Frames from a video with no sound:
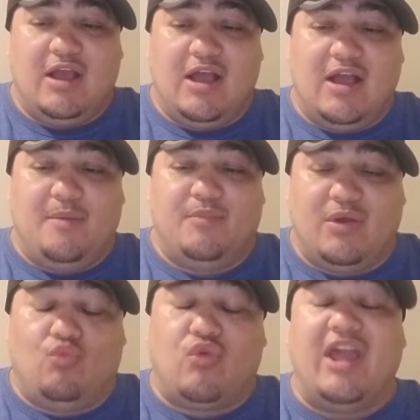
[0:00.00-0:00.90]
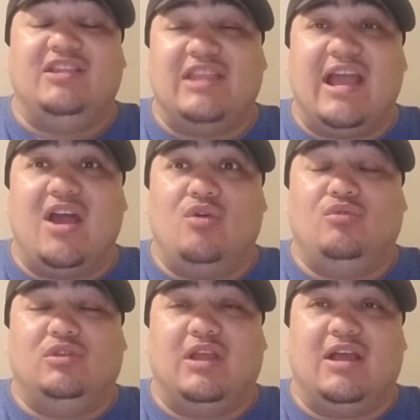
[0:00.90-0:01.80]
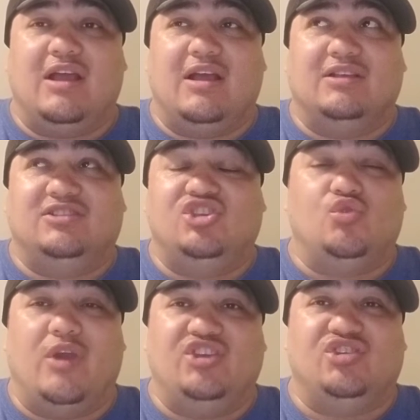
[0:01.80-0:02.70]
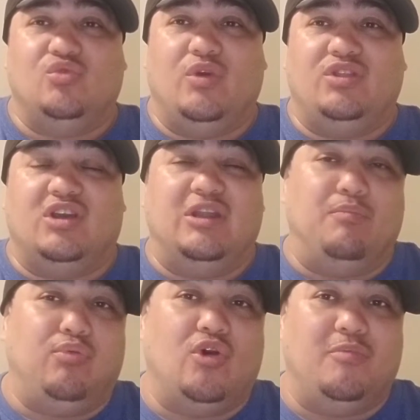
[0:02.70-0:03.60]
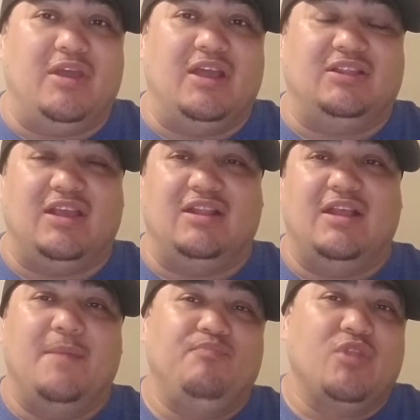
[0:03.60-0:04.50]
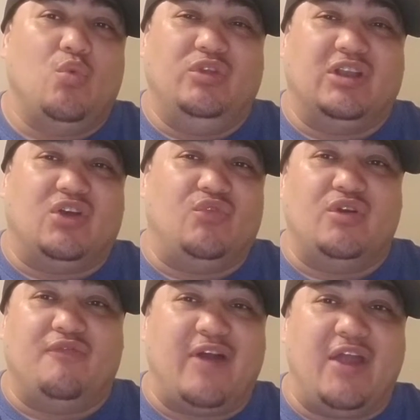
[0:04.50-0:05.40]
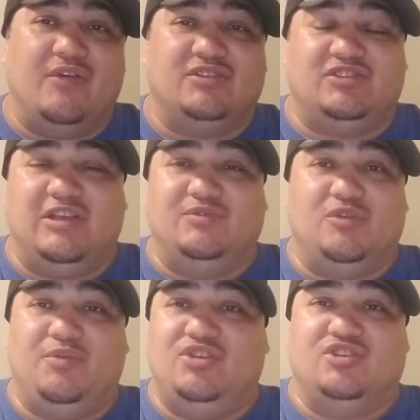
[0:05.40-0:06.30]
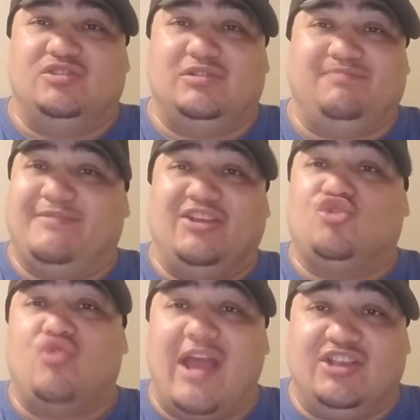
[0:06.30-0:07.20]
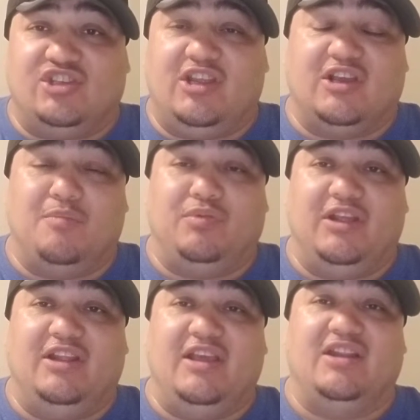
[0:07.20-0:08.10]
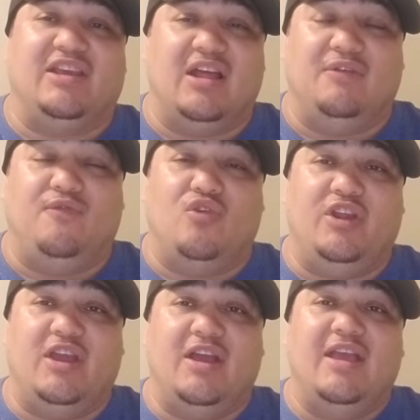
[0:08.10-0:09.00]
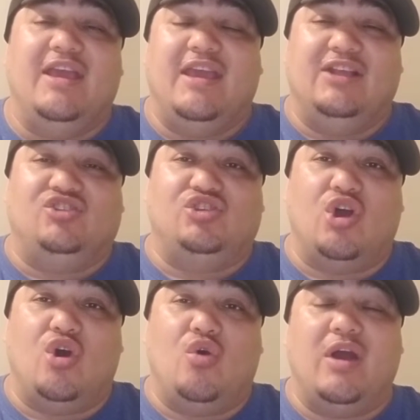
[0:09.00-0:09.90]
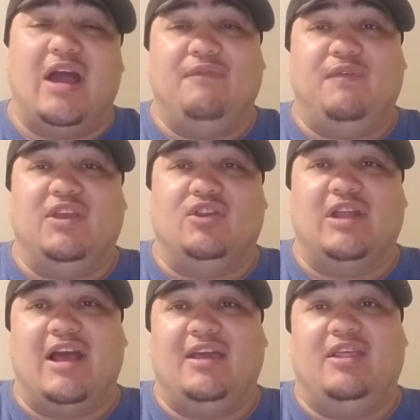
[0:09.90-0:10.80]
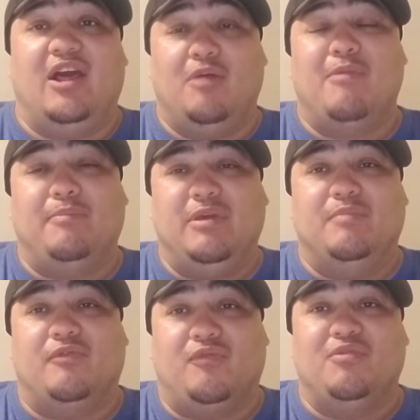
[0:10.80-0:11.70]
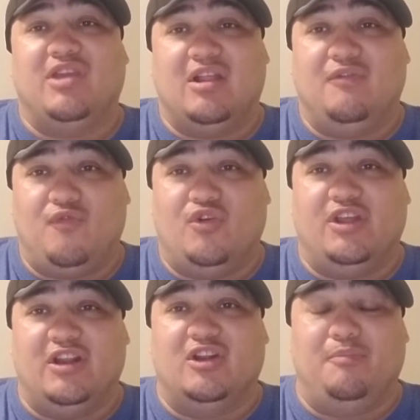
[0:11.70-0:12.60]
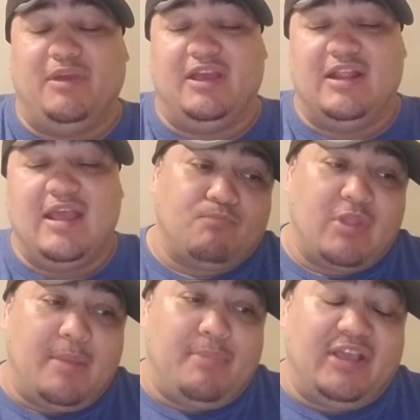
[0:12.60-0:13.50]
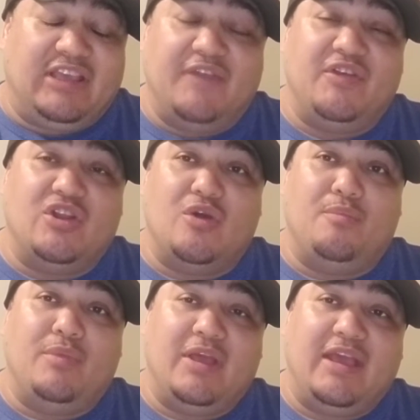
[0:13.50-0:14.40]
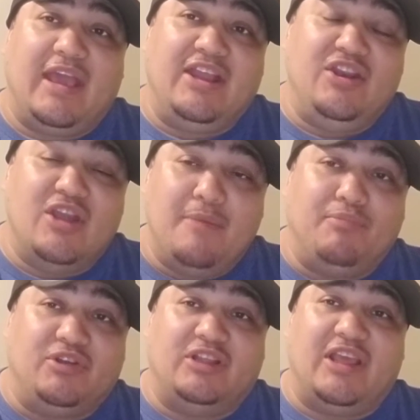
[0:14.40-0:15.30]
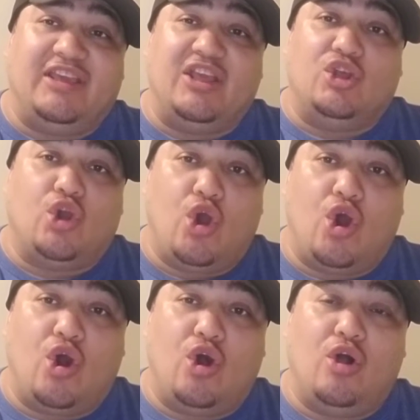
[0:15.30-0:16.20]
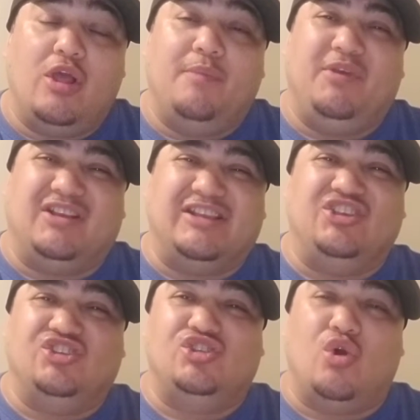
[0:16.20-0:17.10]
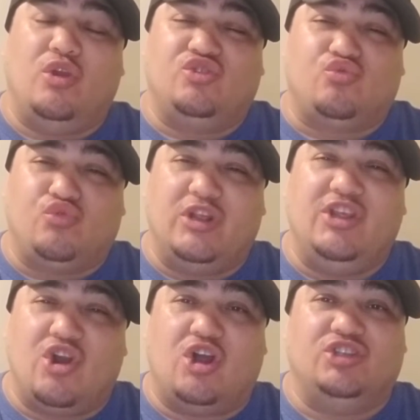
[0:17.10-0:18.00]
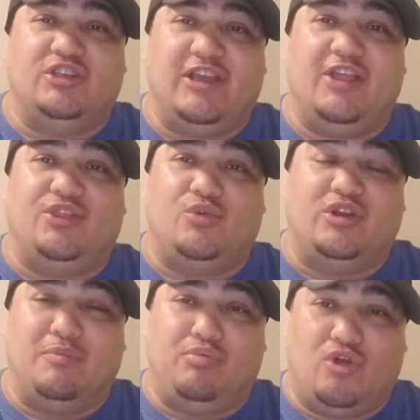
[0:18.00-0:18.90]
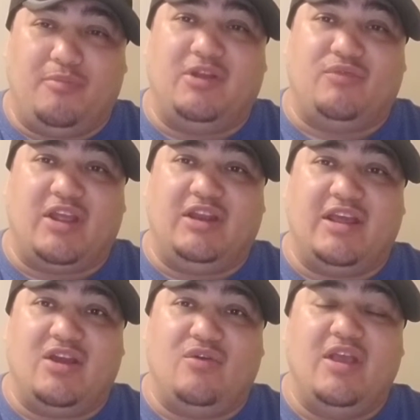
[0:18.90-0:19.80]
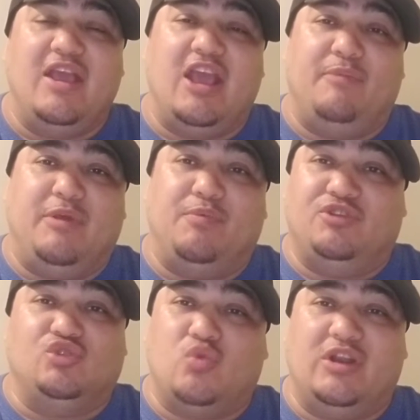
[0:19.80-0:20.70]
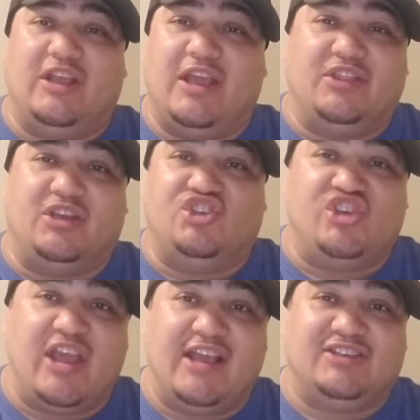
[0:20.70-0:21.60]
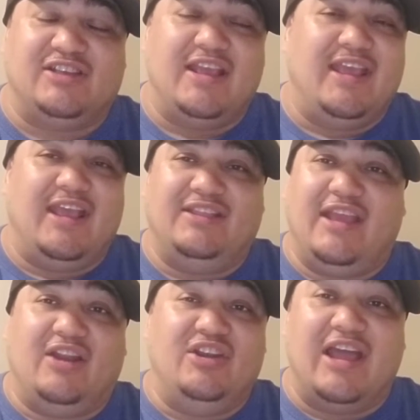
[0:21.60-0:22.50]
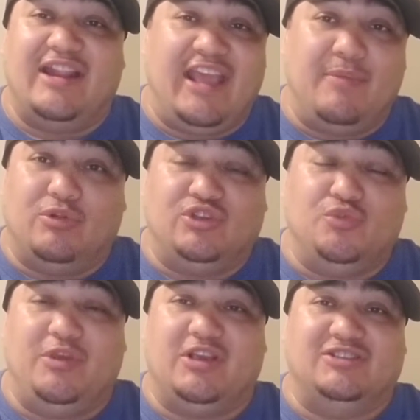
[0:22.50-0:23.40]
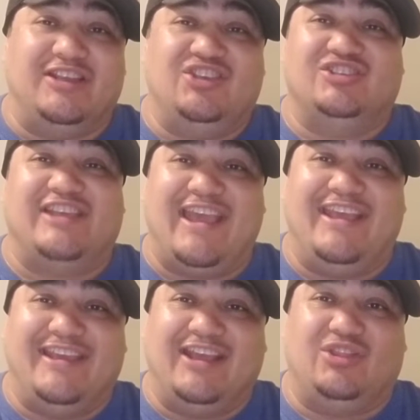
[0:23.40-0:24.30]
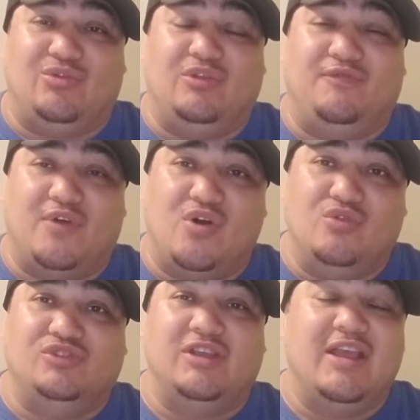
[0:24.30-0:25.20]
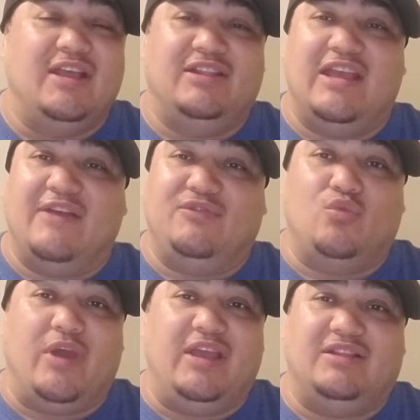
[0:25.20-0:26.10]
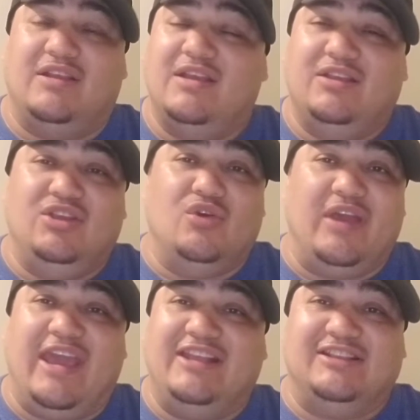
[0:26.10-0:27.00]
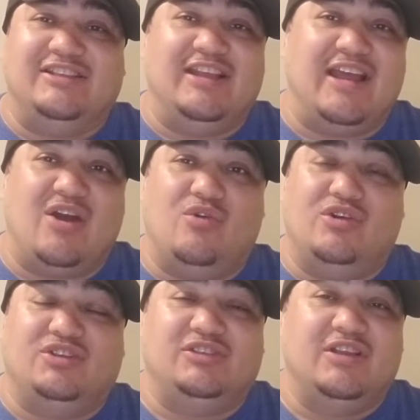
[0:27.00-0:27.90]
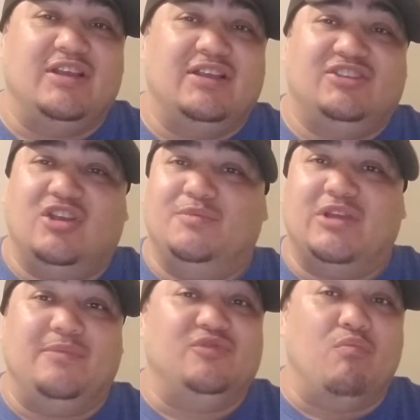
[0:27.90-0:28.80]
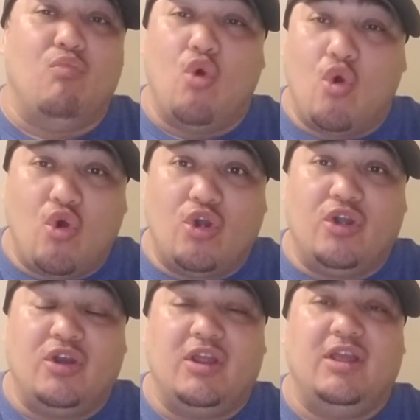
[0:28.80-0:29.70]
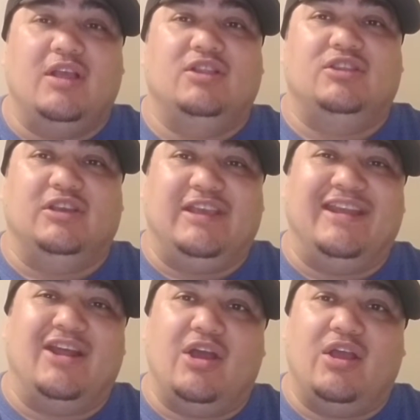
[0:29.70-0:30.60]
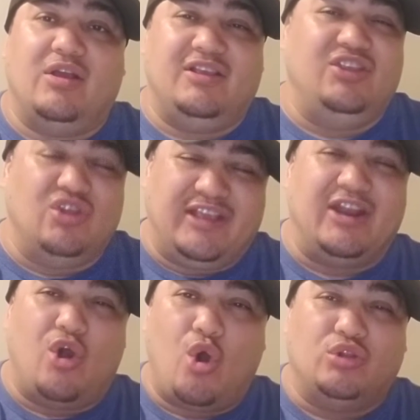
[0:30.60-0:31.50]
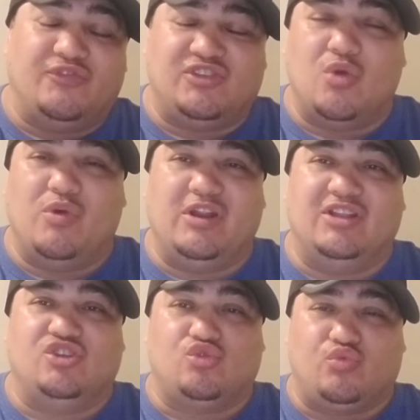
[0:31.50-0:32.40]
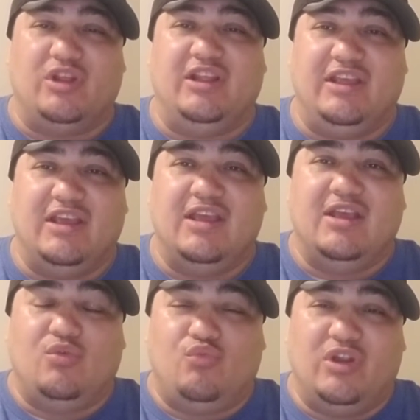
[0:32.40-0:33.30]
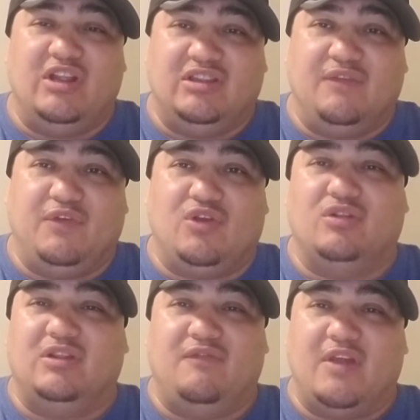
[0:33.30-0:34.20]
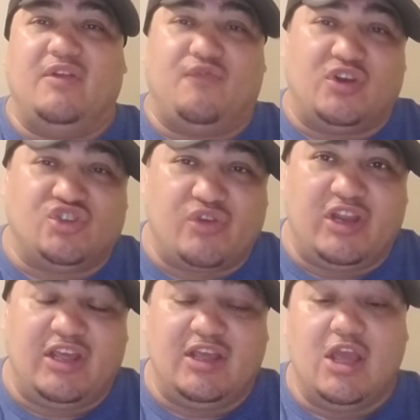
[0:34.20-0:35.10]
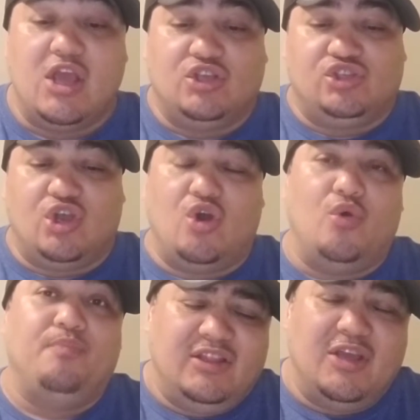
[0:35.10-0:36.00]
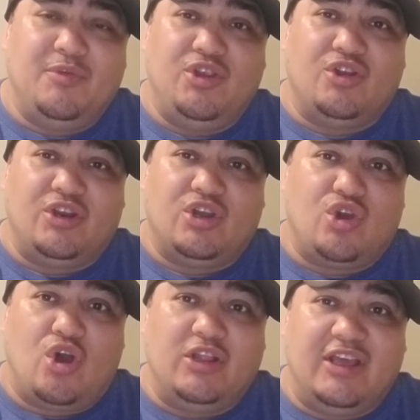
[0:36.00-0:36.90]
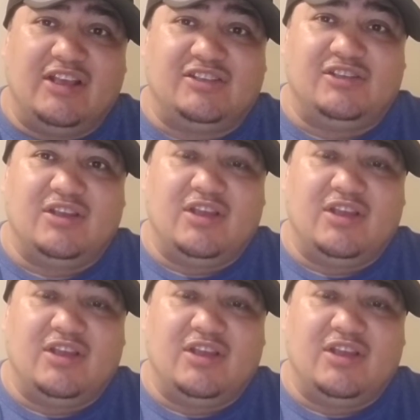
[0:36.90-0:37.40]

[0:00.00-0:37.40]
Um, right now, the situation with unemployment and with the coronavirus seems to be just a tragedy completely in California. And so I figured I'd help my people from California a little bit by giving them a number that they can call because I just know it's really hard to get through unemployment right now and people just want to get their checks and they are not able to because they just can't get through the phones. They have to wait, you know, 8 to 10 hours, sometimes more to get a to get a hold of someone and it's just really really difficult and very frustrating. So, the number you're going to call is